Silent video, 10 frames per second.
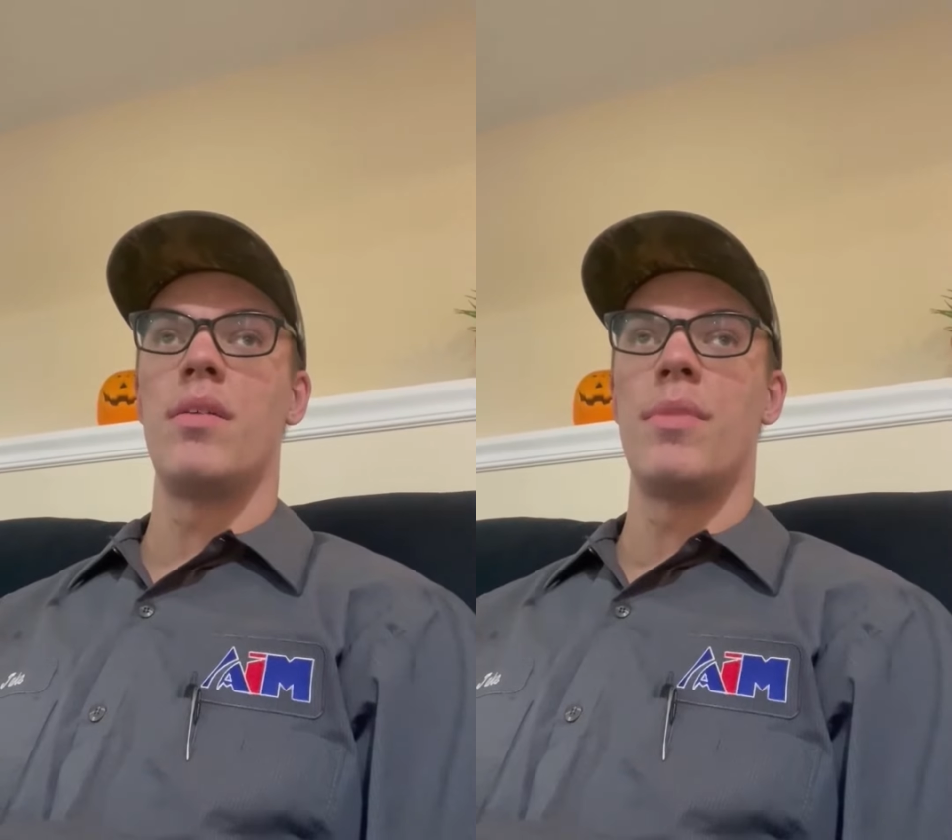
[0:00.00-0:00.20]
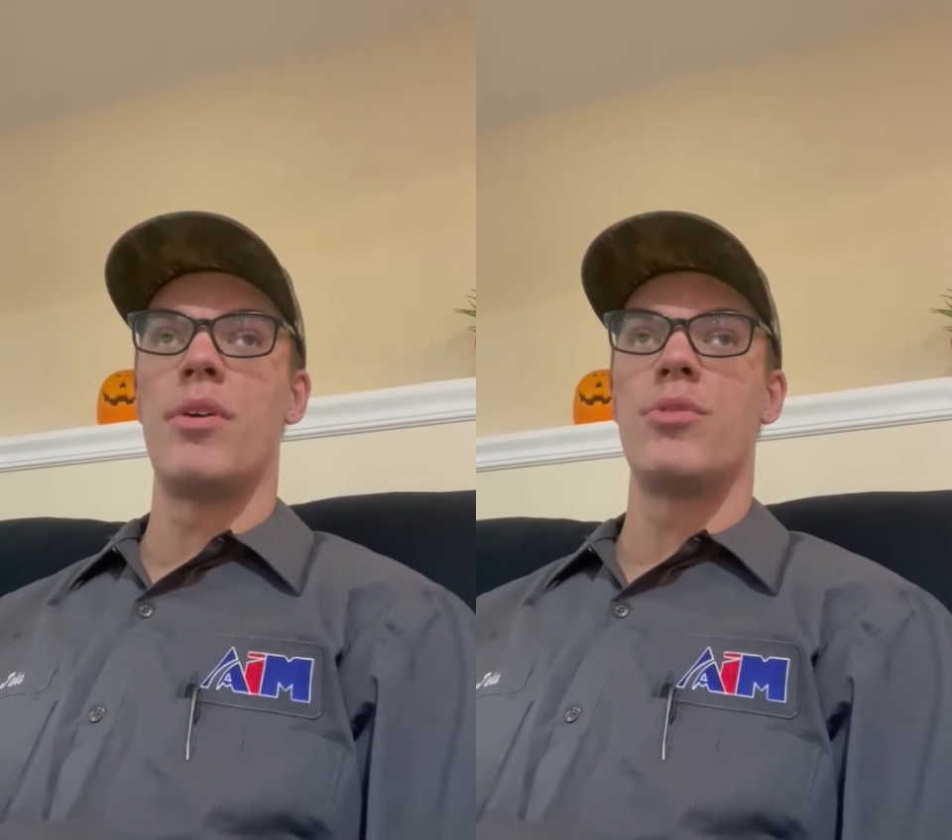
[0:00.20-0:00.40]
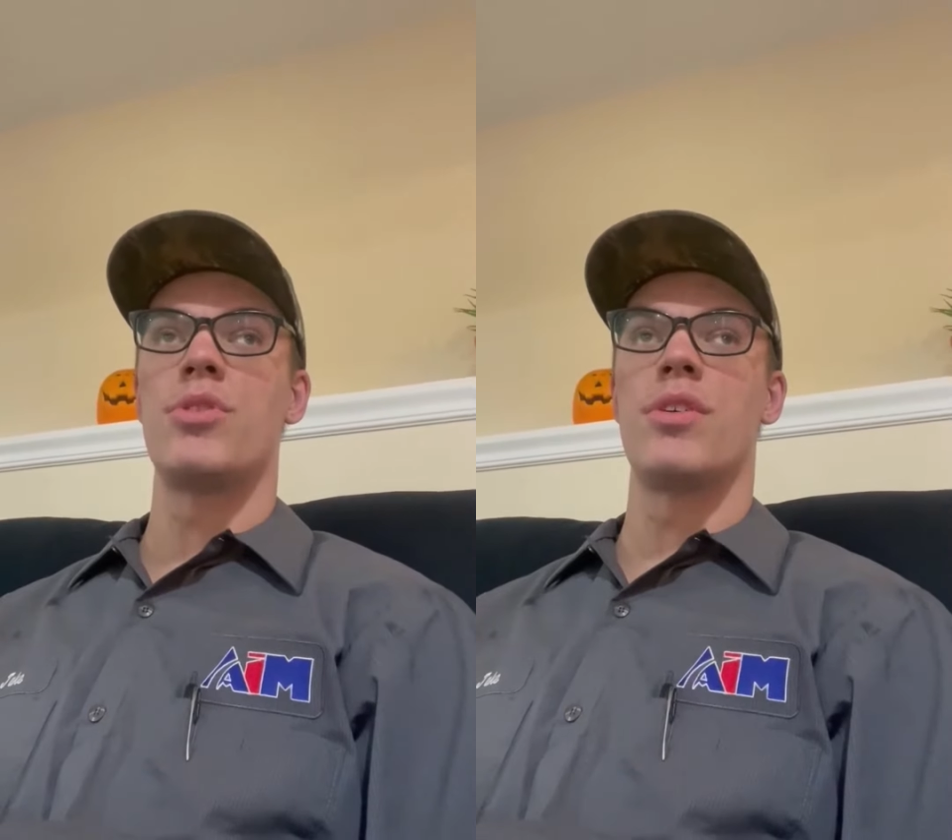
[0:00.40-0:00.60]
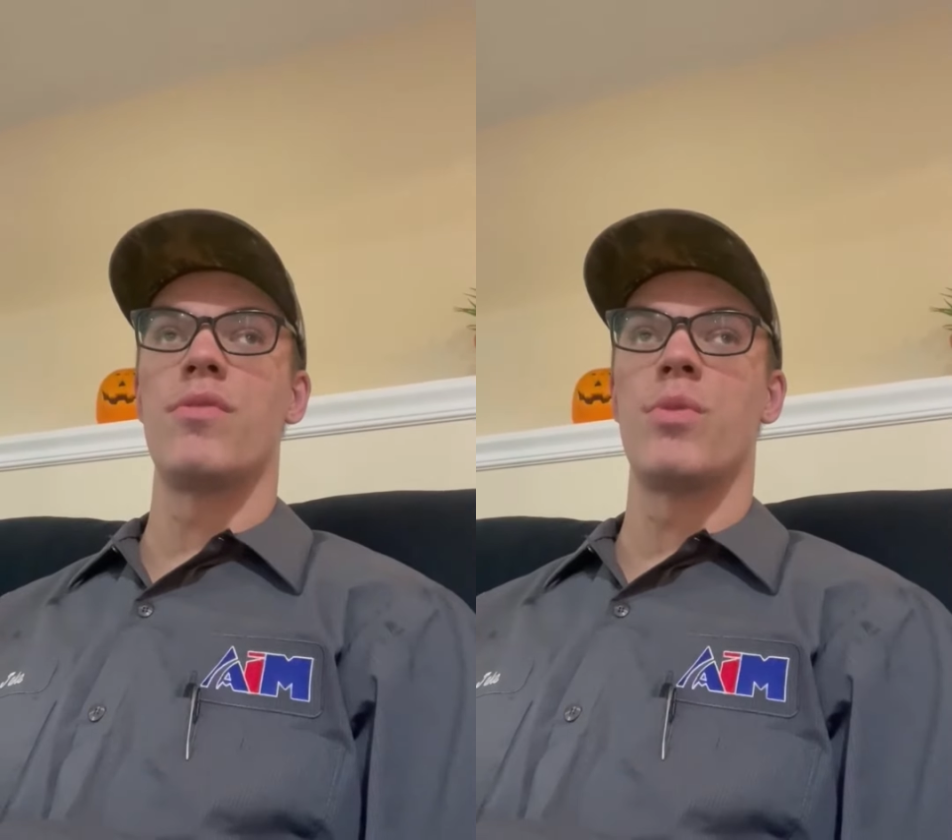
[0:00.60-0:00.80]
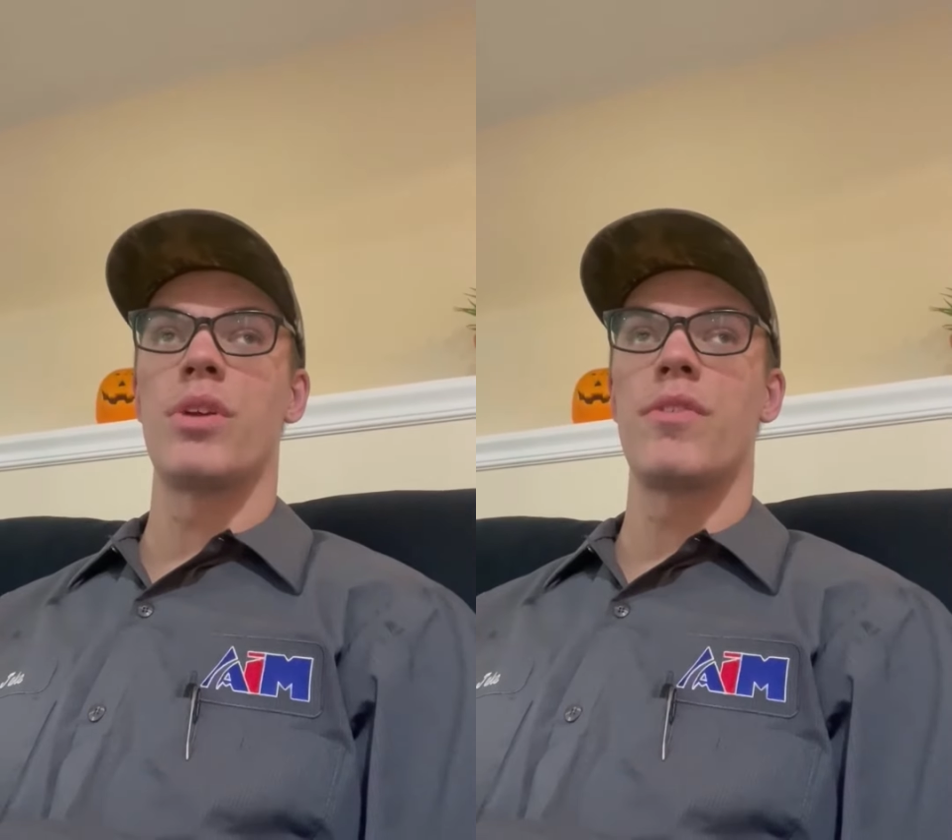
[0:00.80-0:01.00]
amount
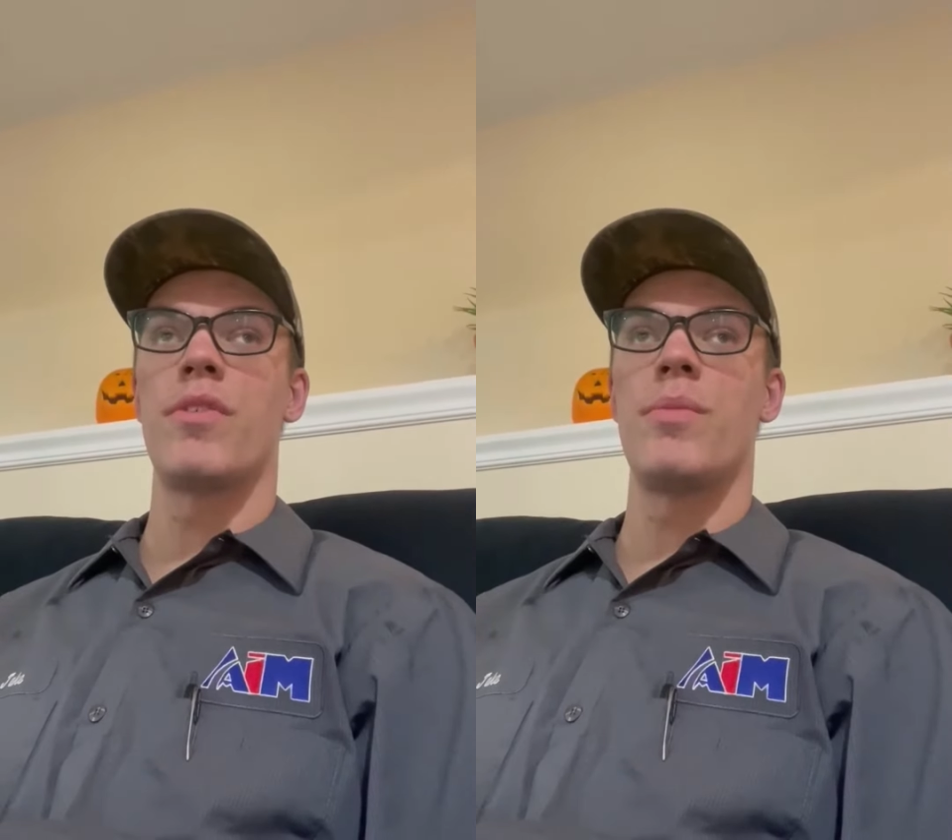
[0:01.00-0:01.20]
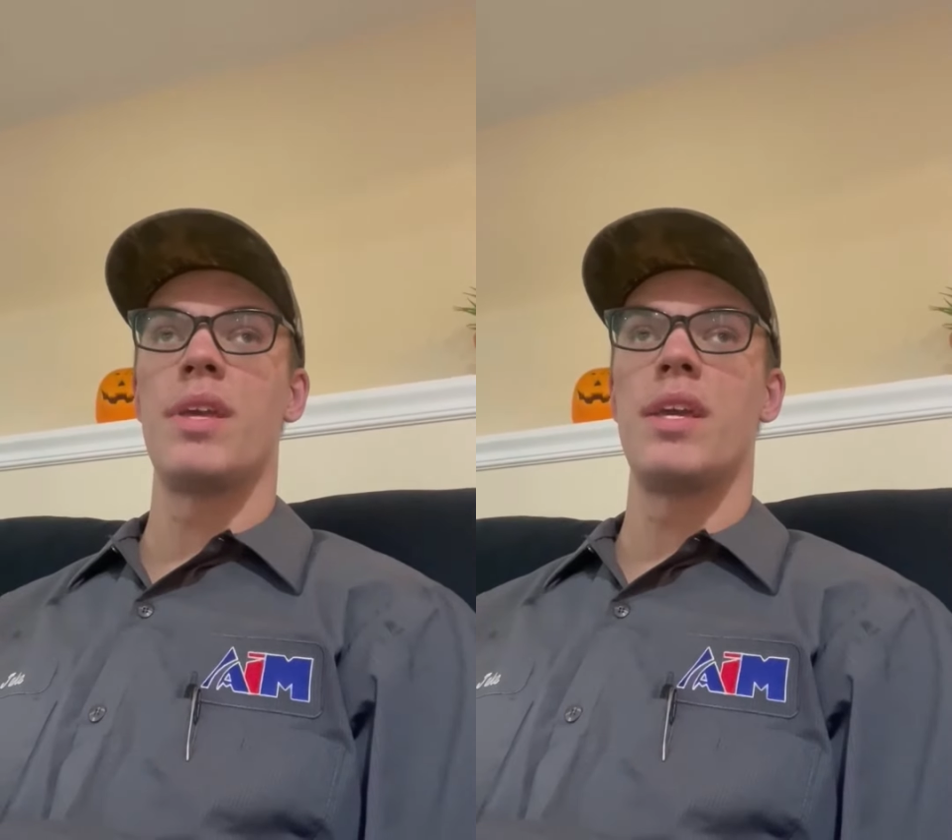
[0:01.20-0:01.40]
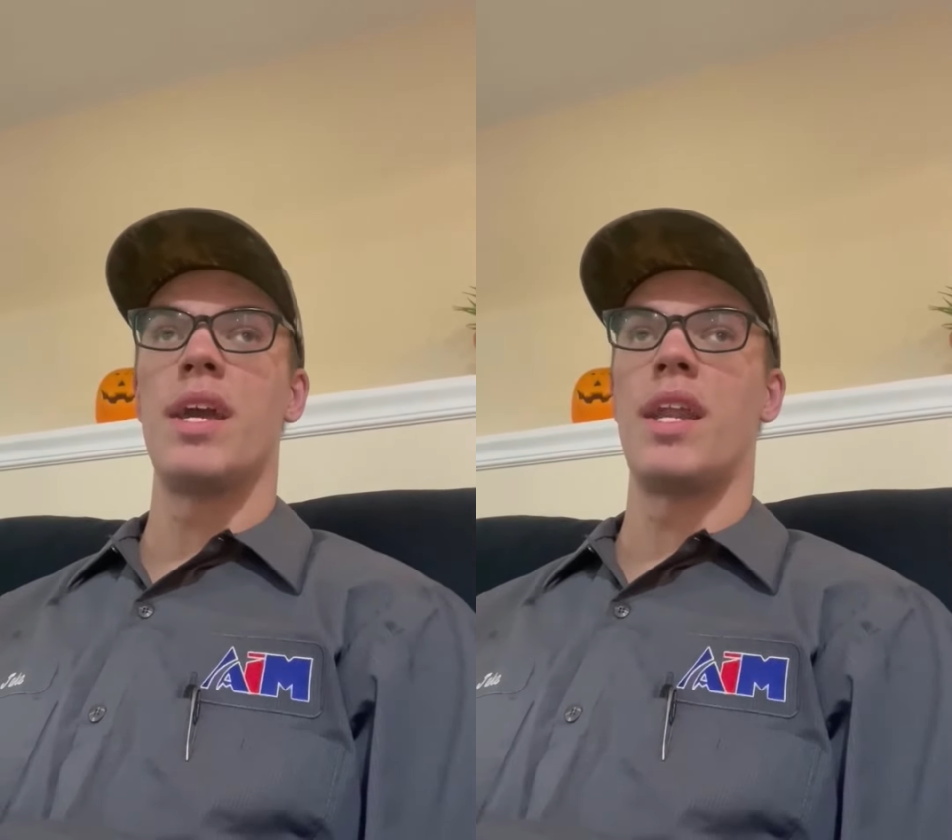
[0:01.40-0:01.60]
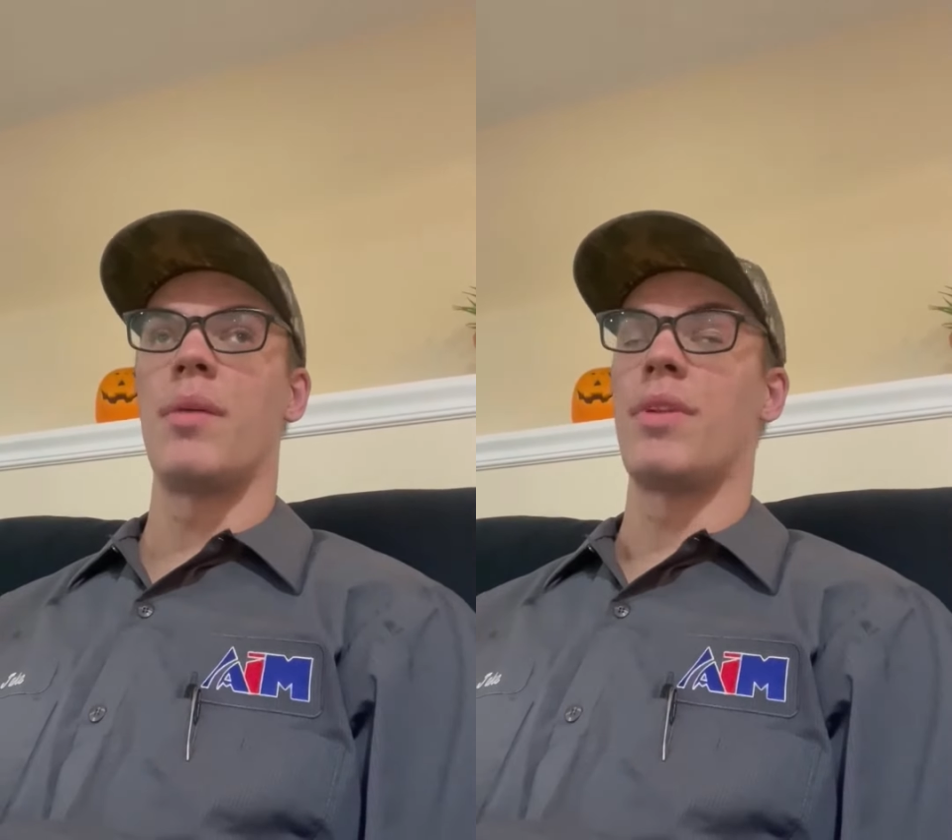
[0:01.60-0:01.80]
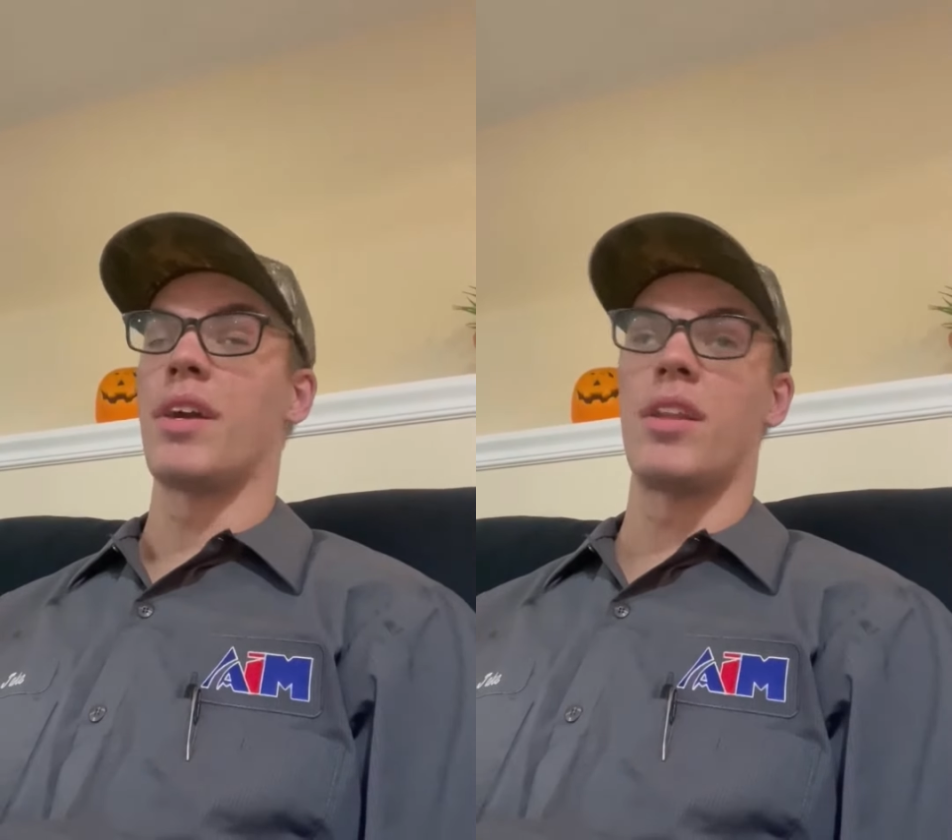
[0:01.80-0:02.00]
of work for me and
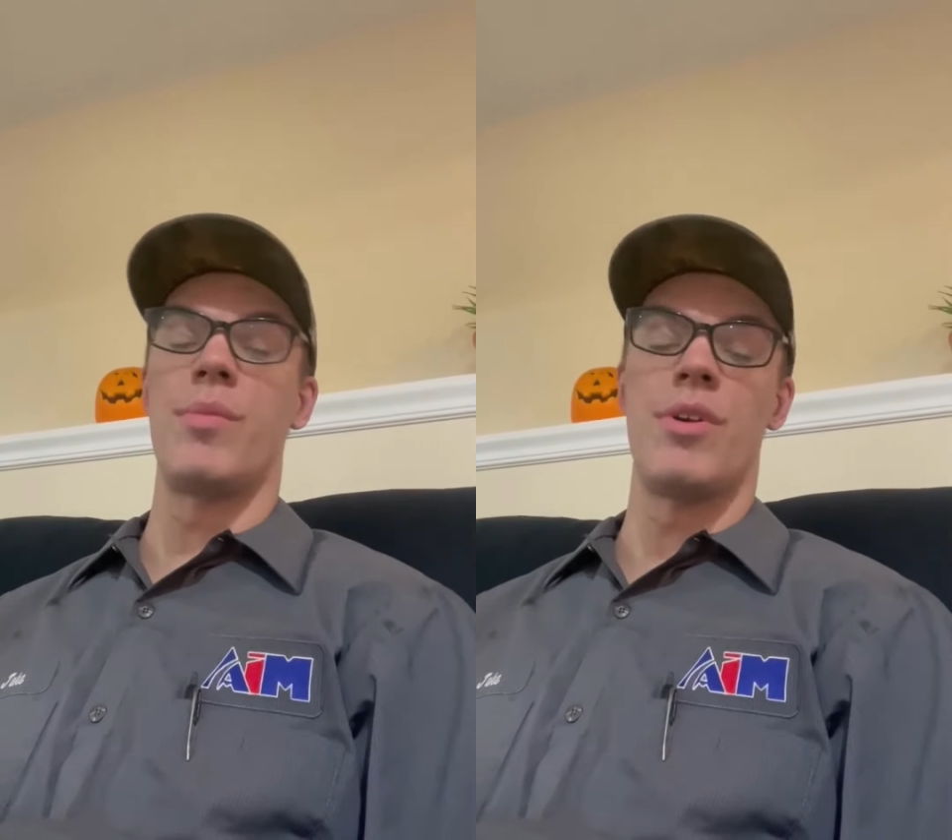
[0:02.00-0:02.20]
I'm not going to